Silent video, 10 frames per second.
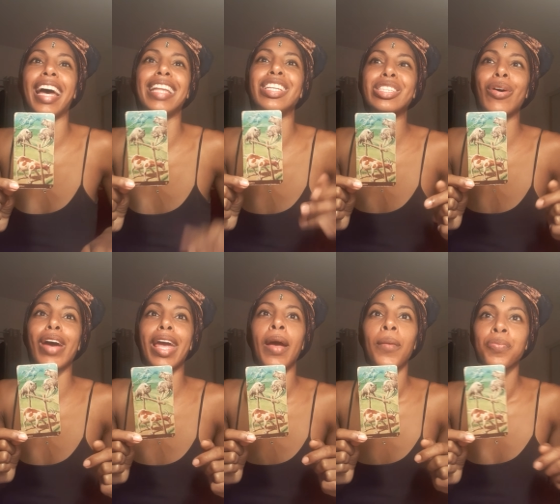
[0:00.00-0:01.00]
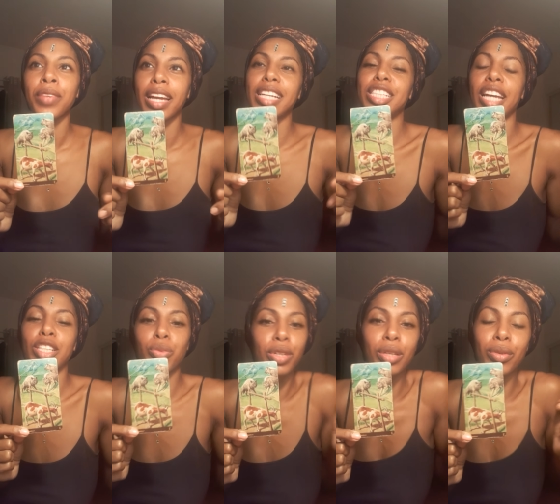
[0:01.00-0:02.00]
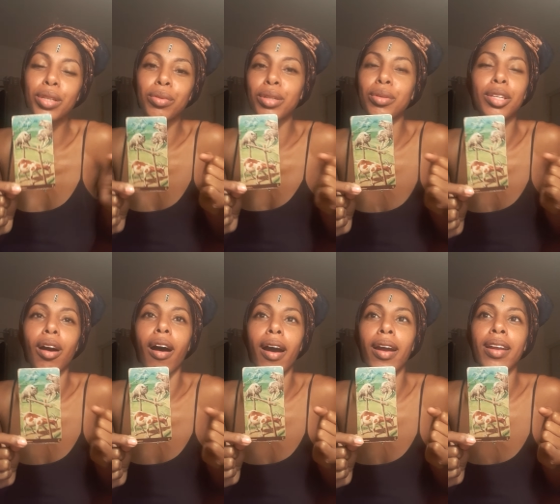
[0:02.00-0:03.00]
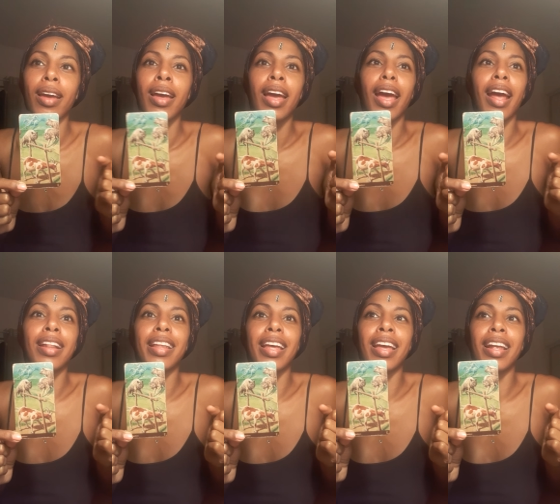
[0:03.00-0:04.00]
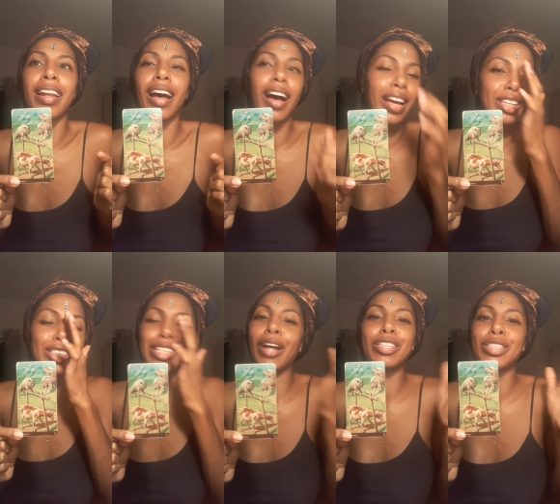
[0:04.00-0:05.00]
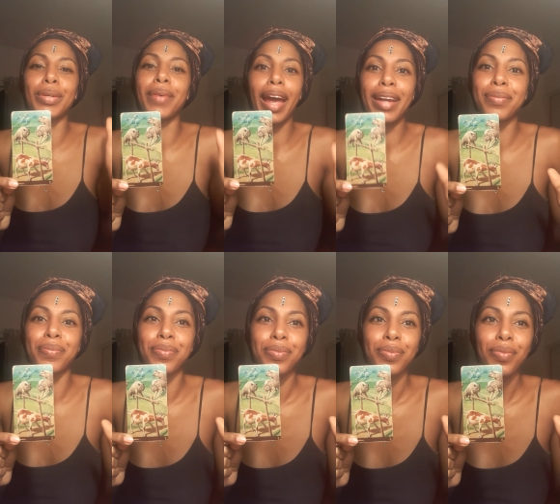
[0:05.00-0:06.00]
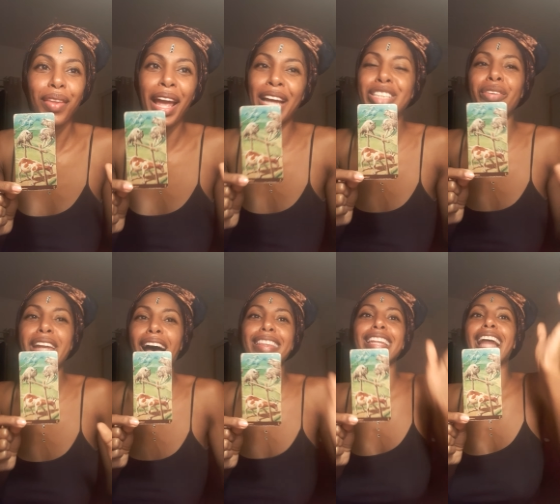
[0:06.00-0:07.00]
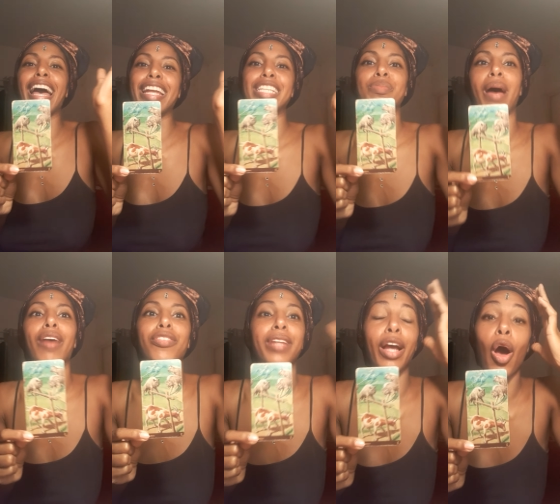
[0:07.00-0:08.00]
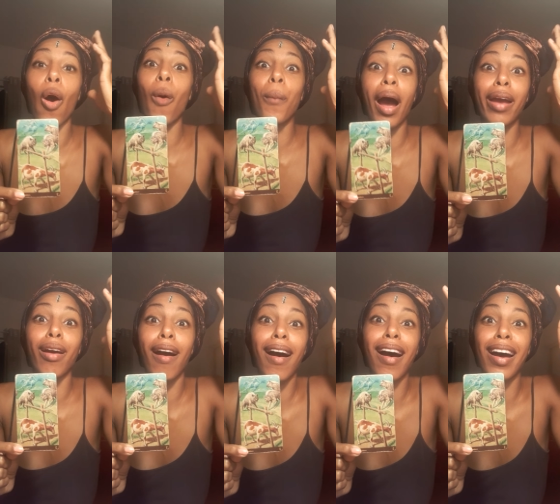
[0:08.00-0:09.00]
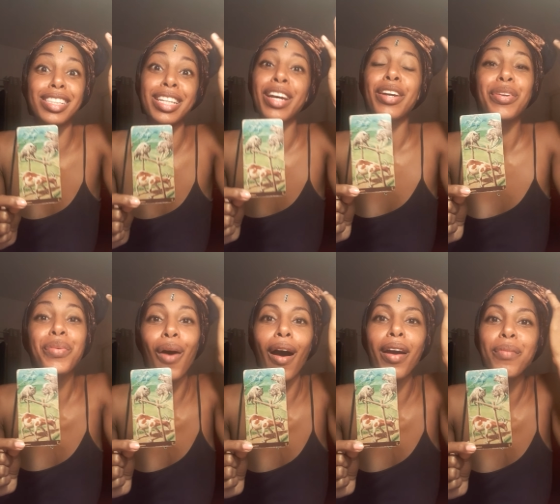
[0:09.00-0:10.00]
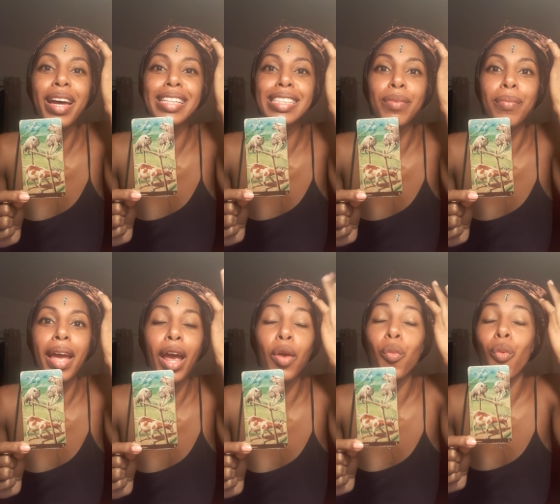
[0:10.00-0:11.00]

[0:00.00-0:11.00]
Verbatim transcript: In the story, he shakes really, really, really, really hard, and then it starts to rain. And so now the lion is baffled, like, oh my gosh, you are a medicine man.